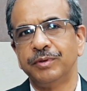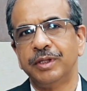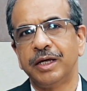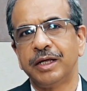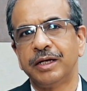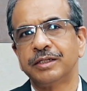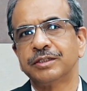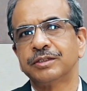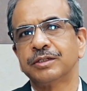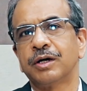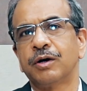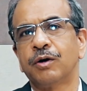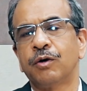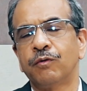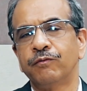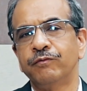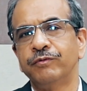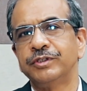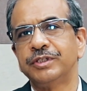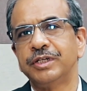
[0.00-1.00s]
there are
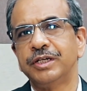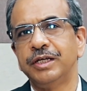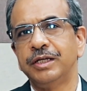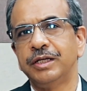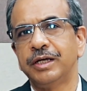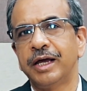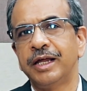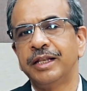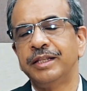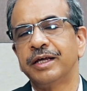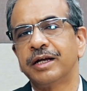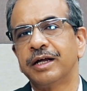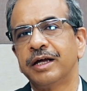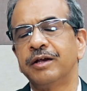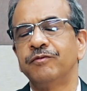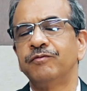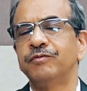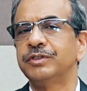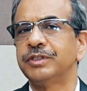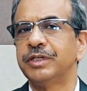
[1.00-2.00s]
obviously
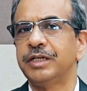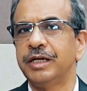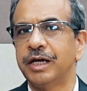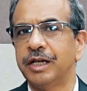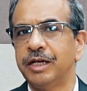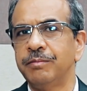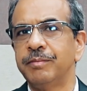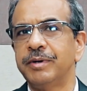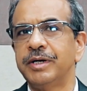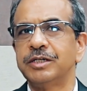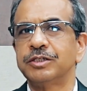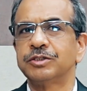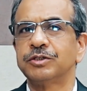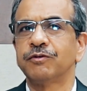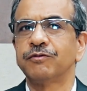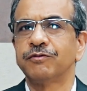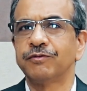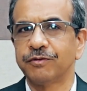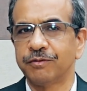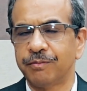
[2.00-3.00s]
elements
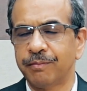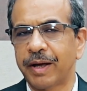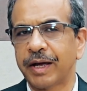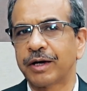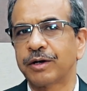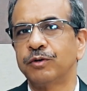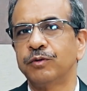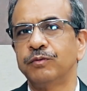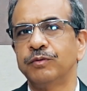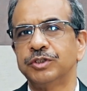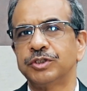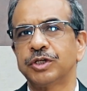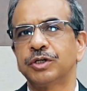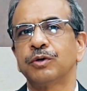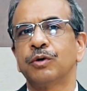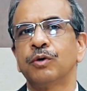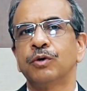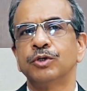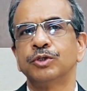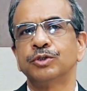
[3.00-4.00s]
of macro which
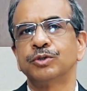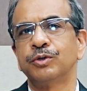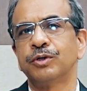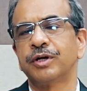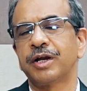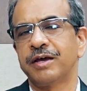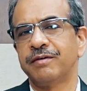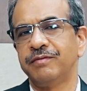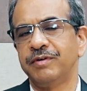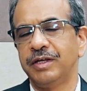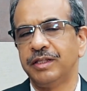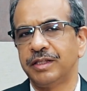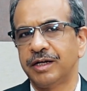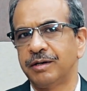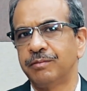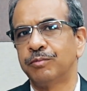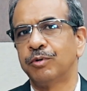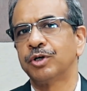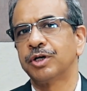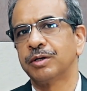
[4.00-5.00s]
are also driving
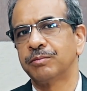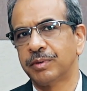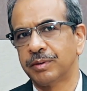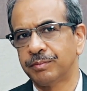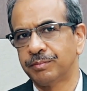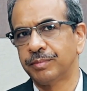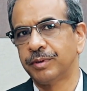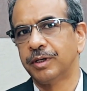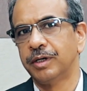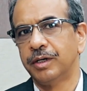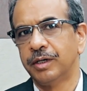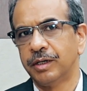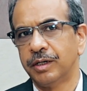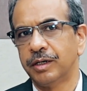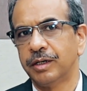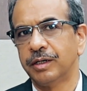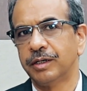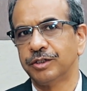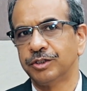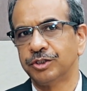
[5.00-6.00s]
that bottom up
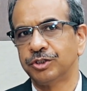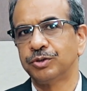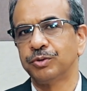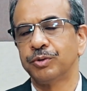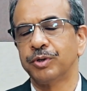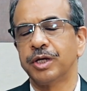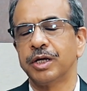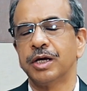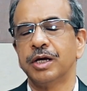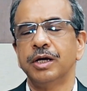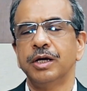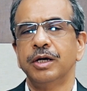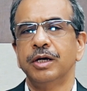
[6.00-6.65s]
story.